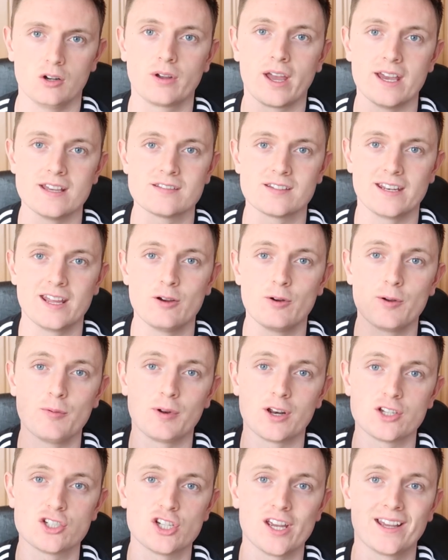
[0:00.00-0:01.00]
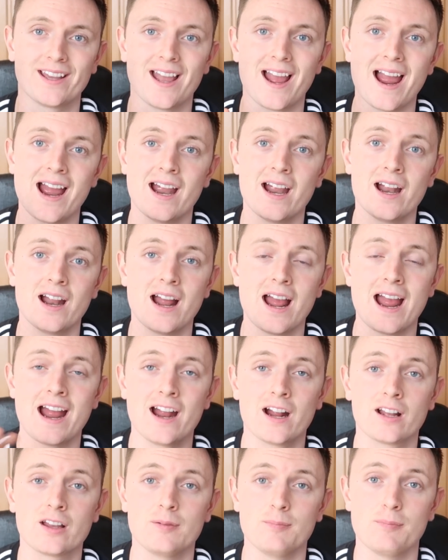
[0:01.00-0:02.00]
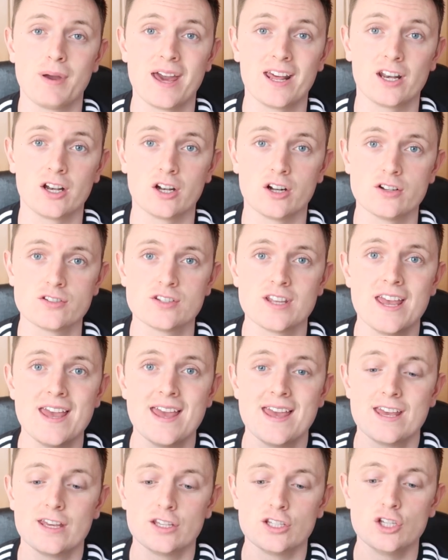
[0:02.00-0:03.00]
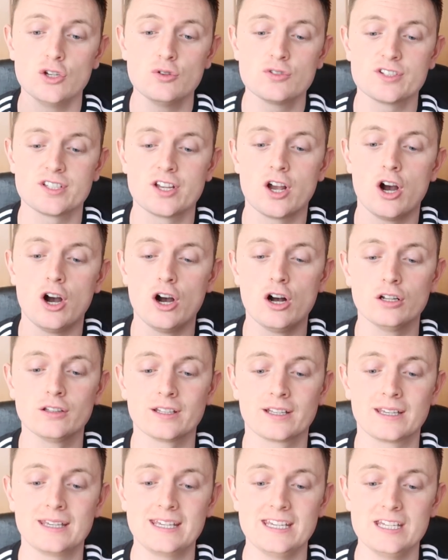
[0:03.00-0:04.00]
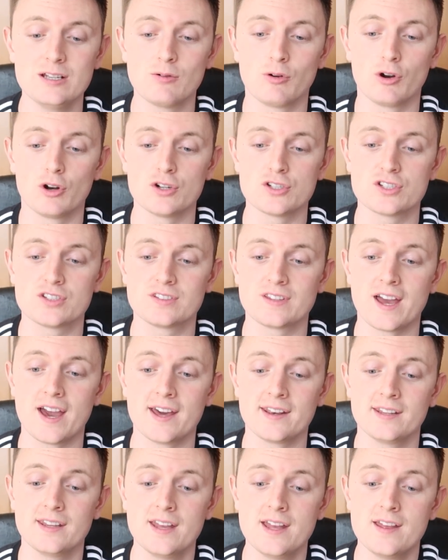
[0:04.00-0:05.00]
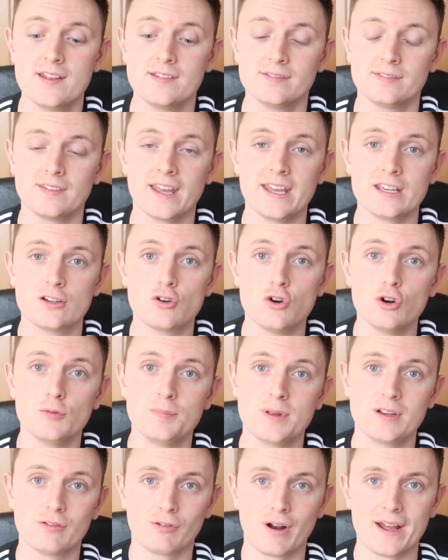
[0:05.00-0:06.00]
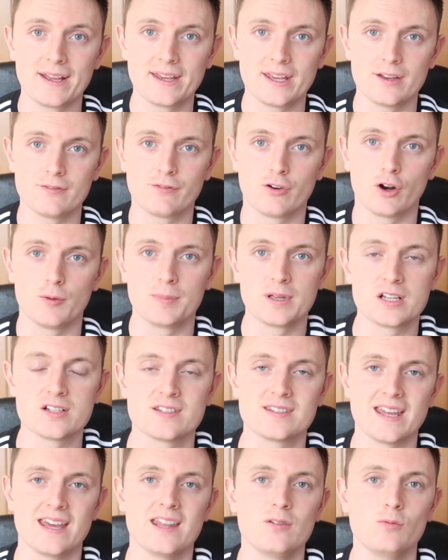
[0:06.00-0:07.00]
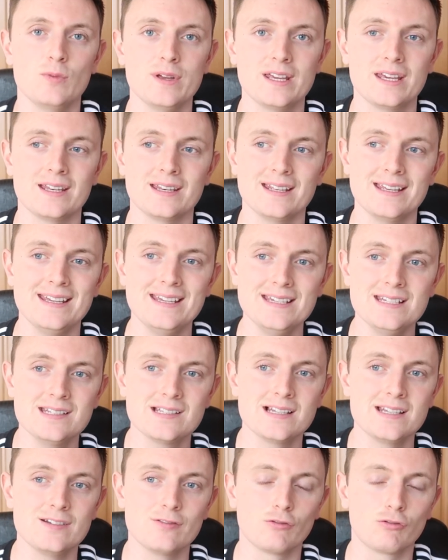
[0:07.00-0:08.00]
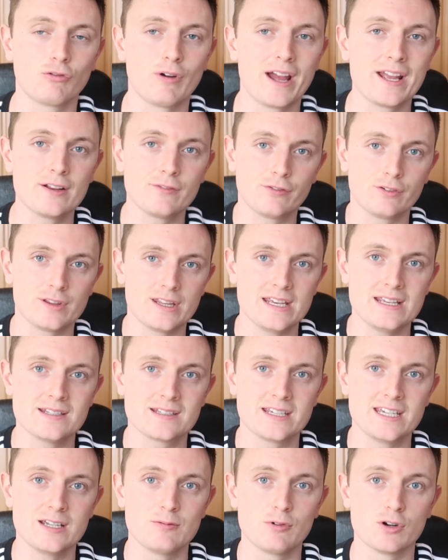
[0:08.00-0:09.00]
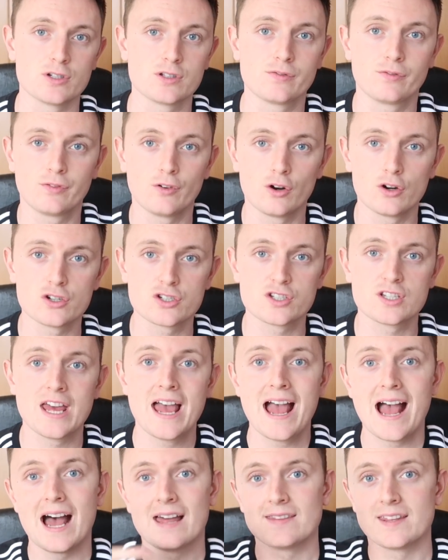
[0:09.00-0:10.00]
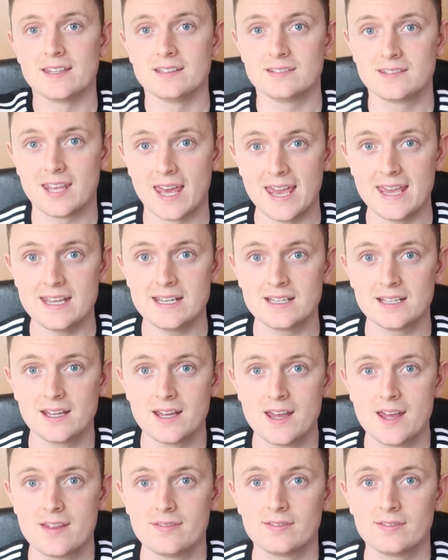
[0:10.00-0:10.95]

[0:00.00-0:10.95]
Okay, so now we wanna check our competitors using all the keywords that they could be ranking for, because then we can easily rank for these keywords first and then take